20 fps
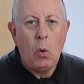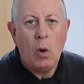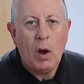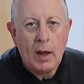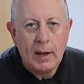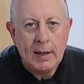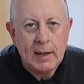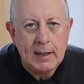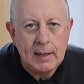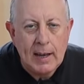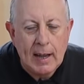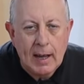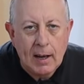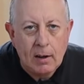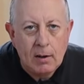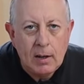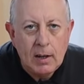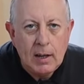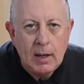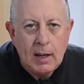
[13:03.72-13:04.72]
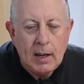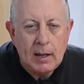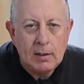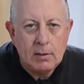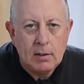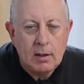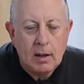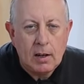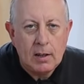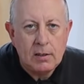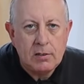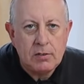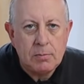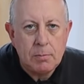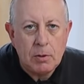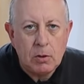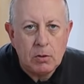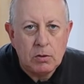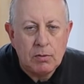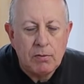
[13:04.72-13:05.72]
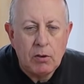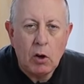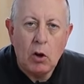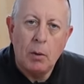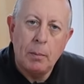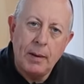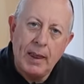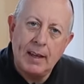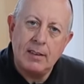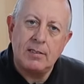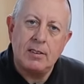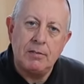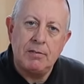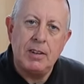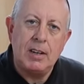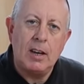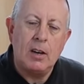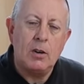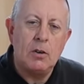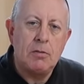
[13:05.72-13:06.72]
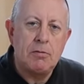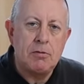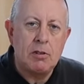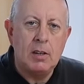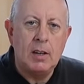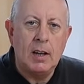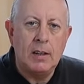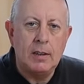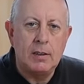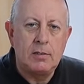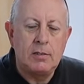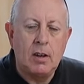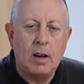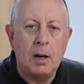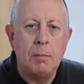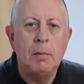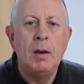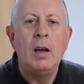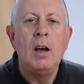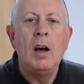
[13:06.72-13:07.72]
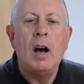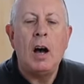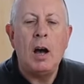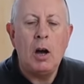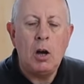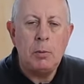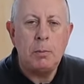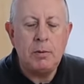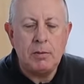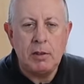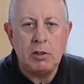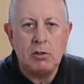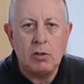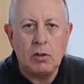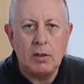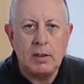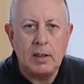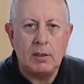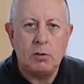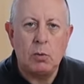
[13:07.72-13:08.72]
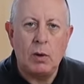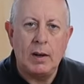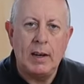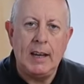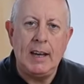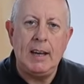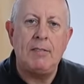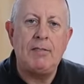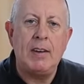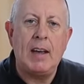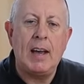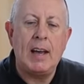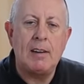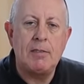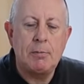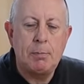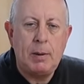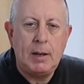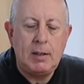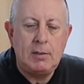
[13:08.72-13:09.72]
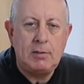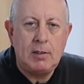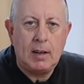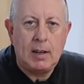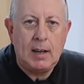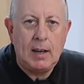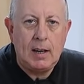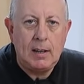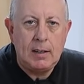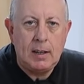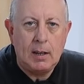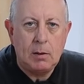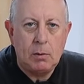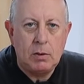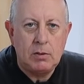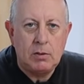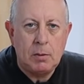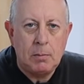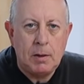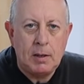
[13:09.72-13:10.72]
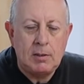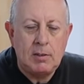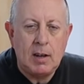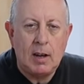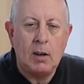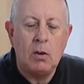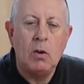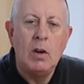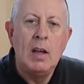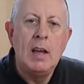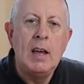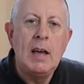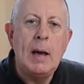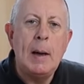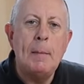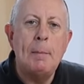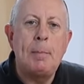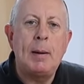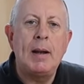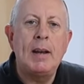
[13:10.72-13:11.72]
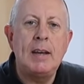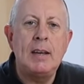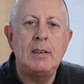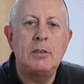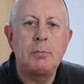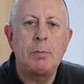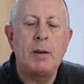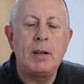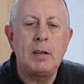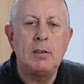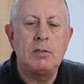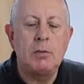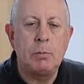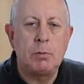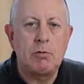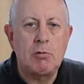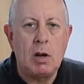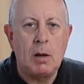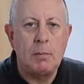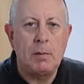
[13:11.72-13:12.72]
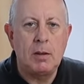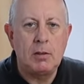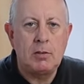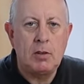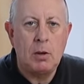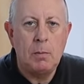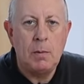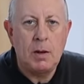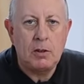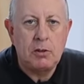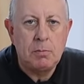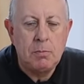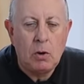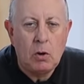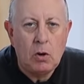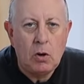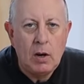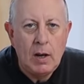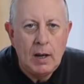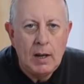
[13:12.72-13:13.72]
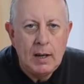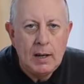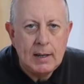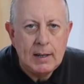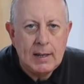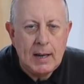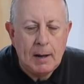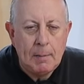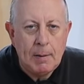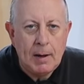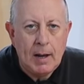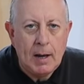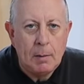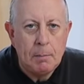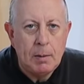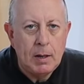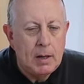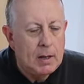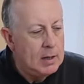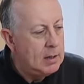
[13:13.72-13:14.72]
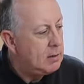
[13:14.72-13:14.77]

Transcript: All I need now is a nice smooth floor, but that's a video for another time. I hope you've enjoyed this one. If you have, please check out the other ones on my channel and please, please subscribe. There's so much more coming up.